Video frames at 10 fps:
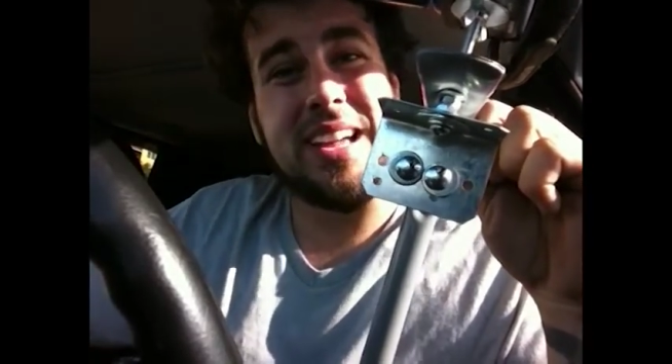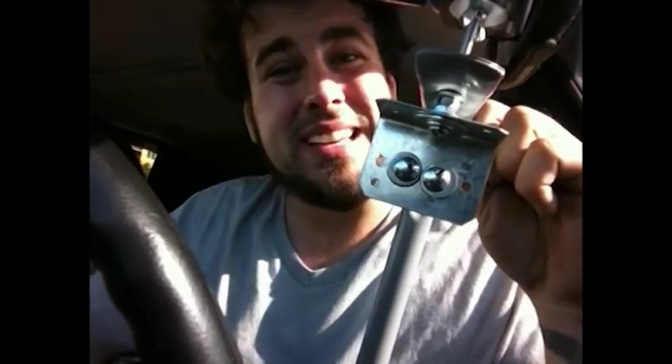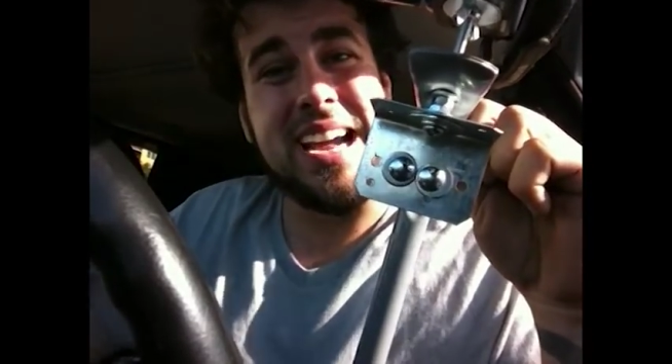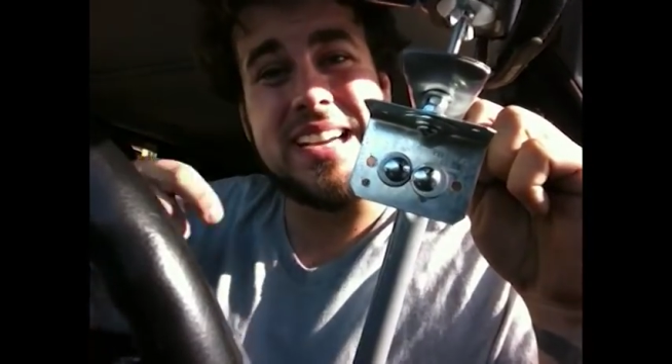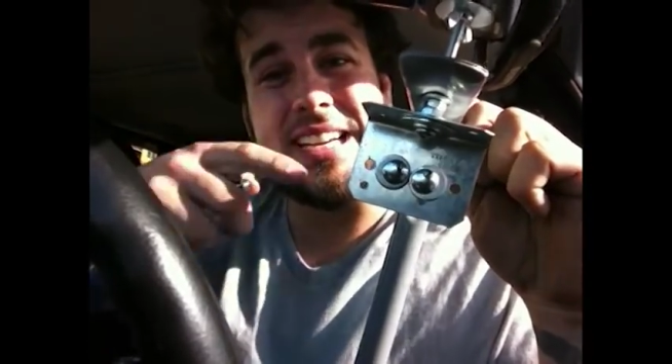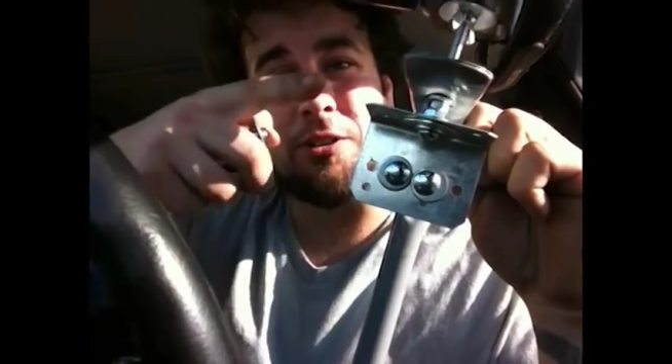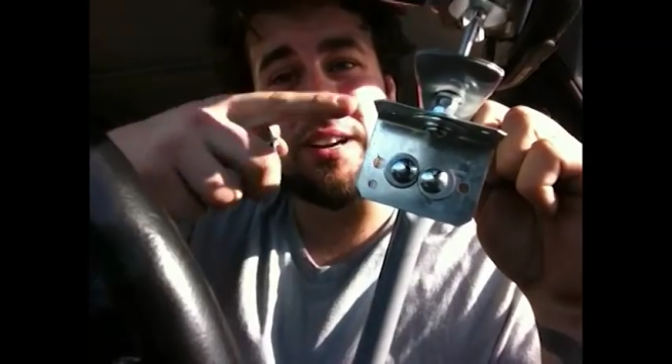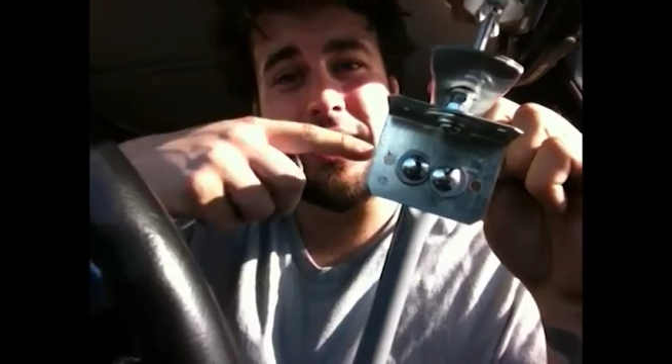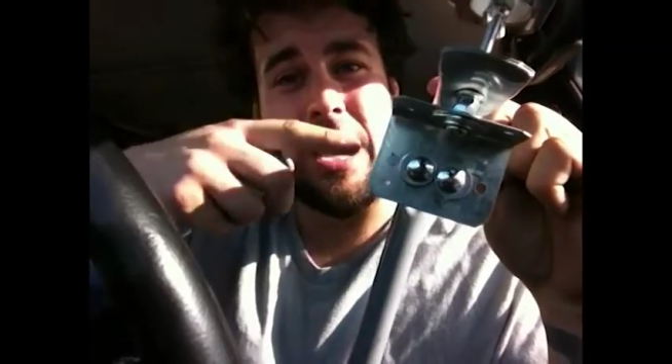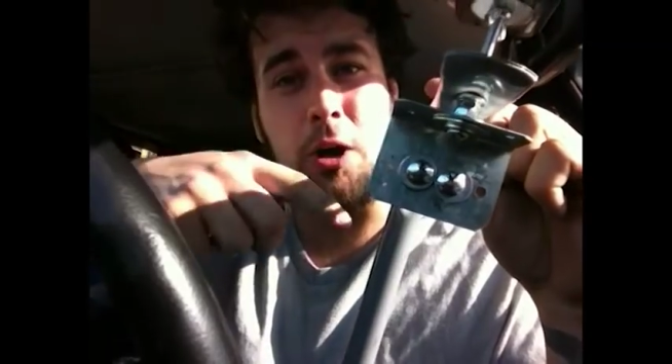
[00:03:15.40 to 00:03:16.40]
90
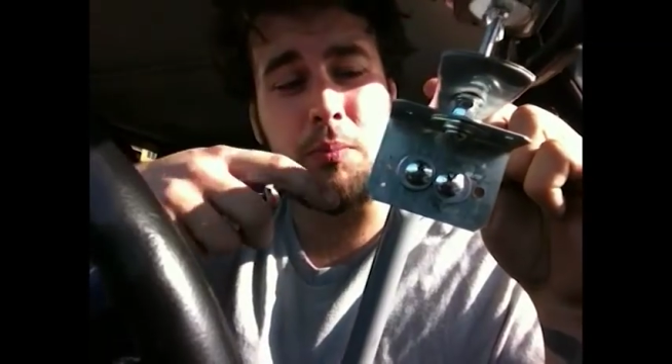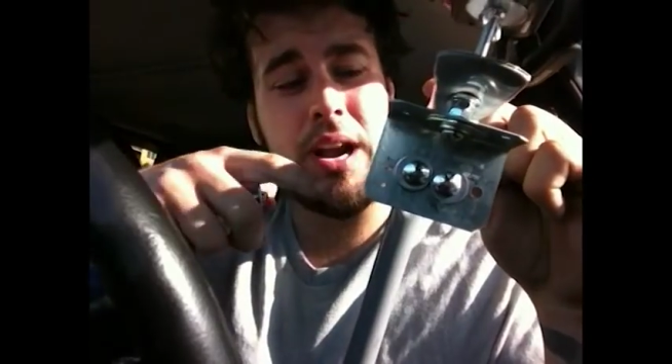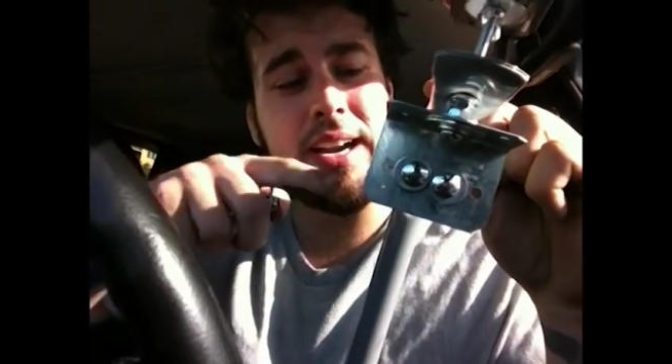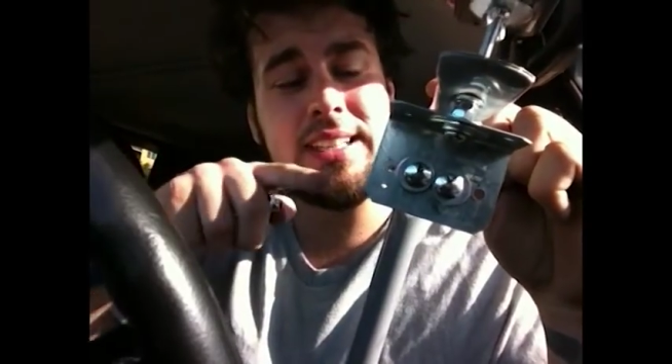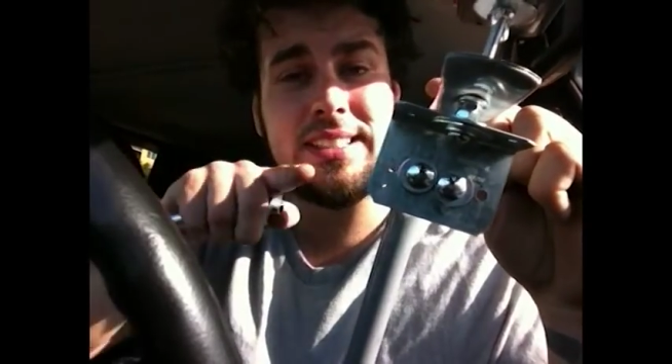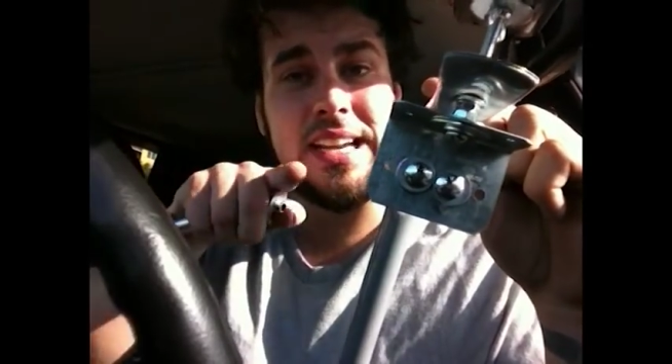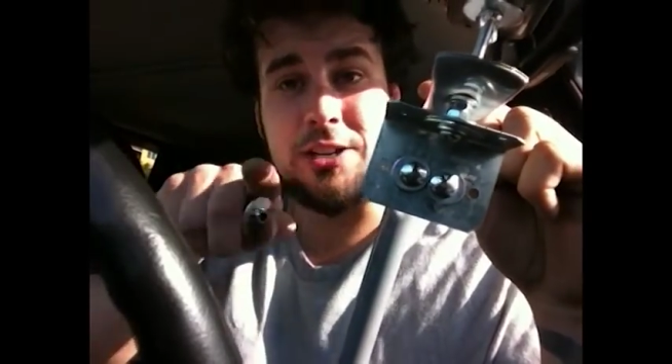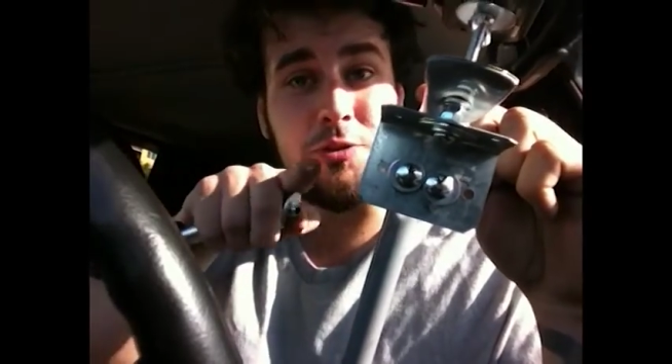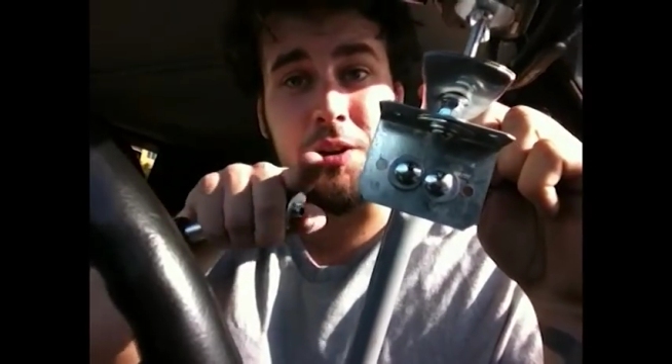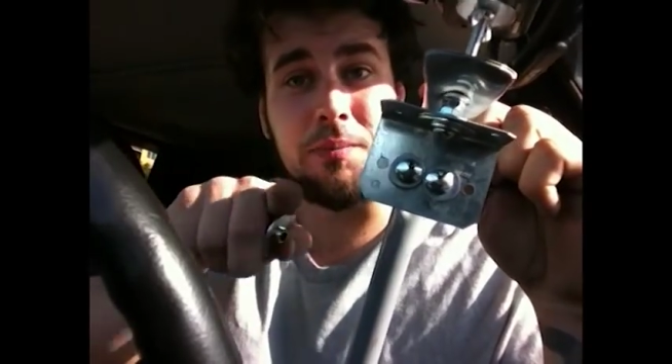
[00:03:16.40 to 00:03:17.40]
degree L brackets
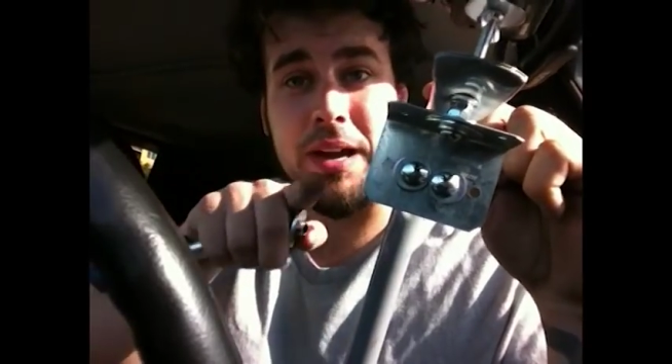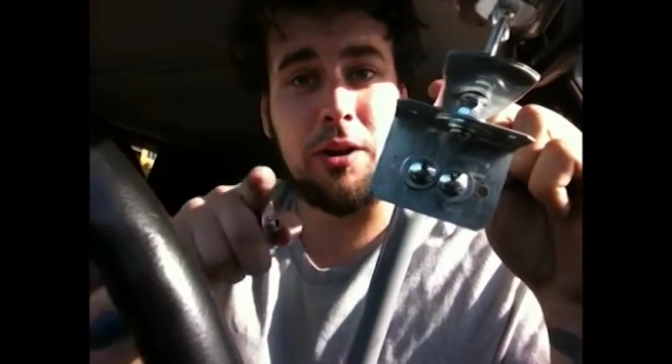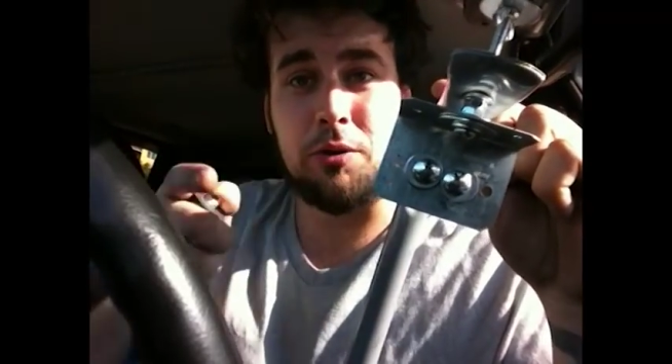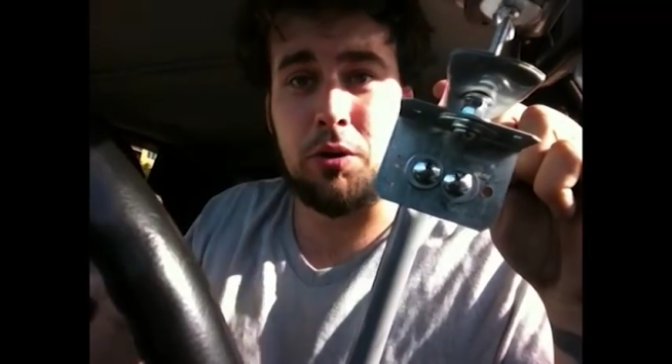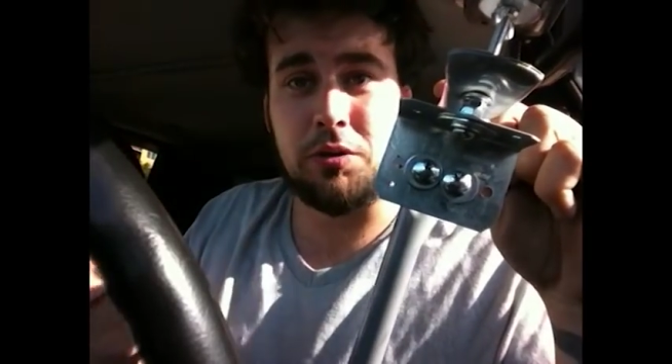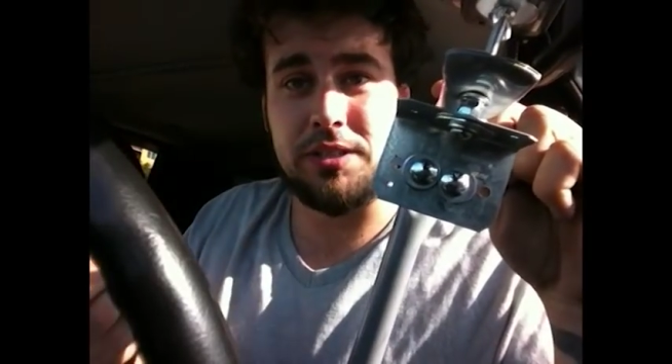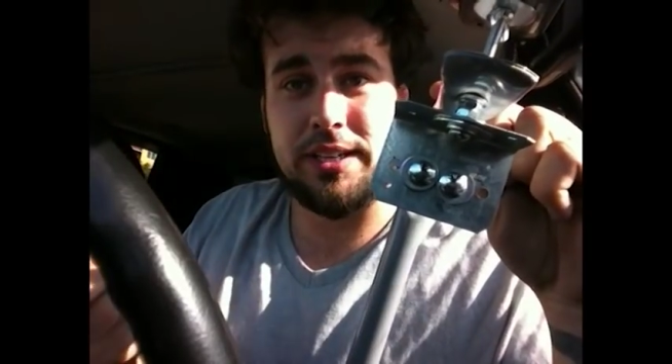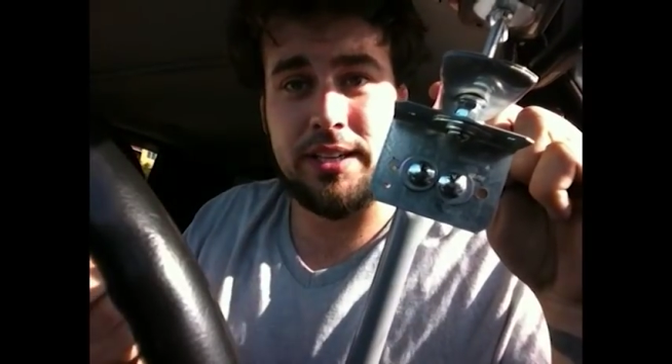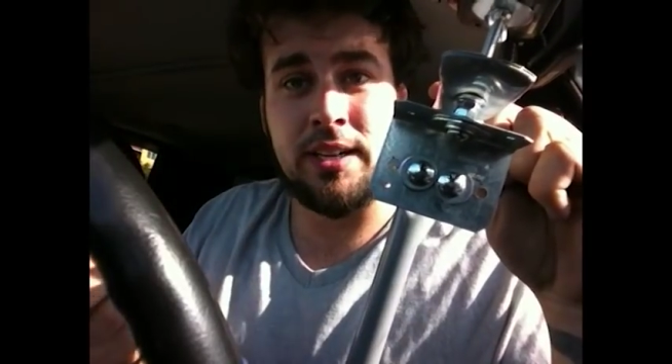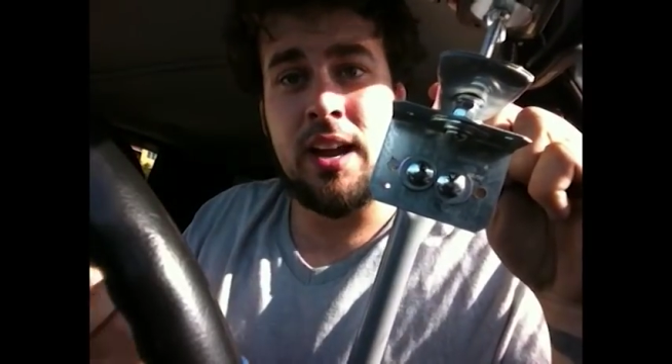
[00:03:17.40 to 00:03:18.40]
and drilled my own holes
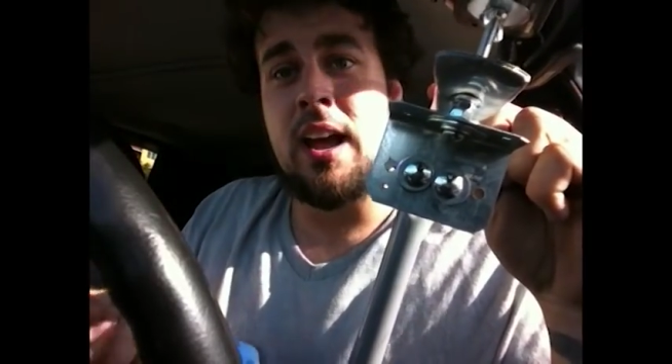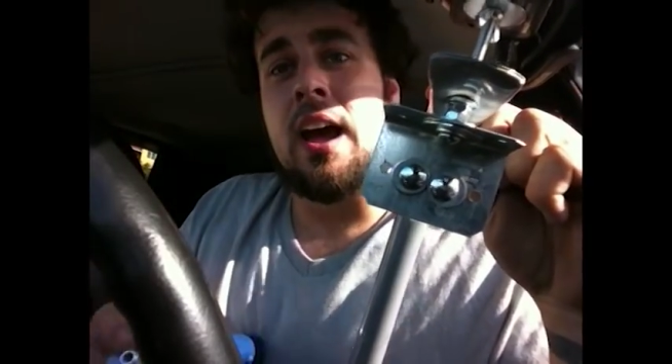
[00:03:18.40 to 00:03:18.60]
in it.